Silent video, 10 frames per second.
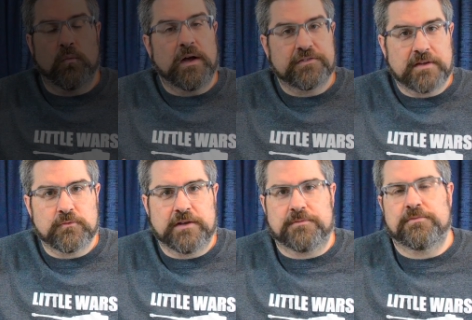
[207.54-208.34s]
While some
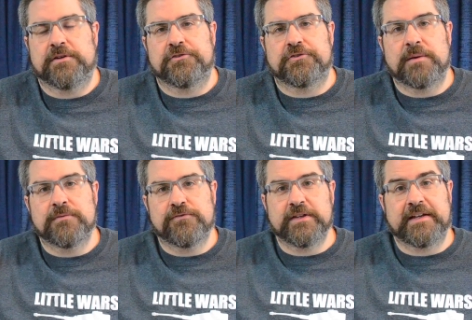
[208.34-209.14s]
resin printers come
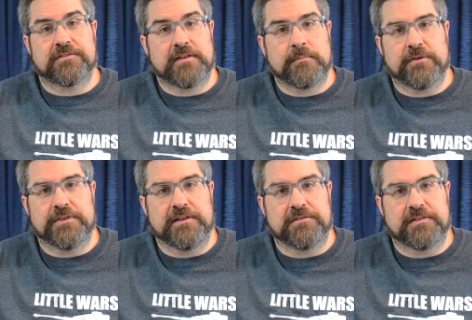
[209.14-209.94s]
fully assembled
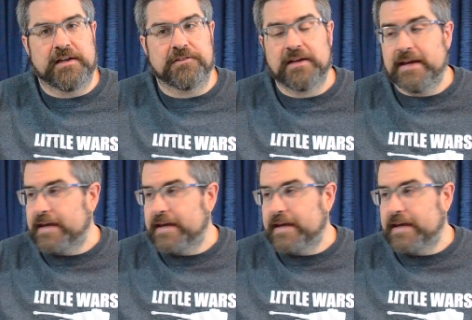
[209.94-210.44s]
these days,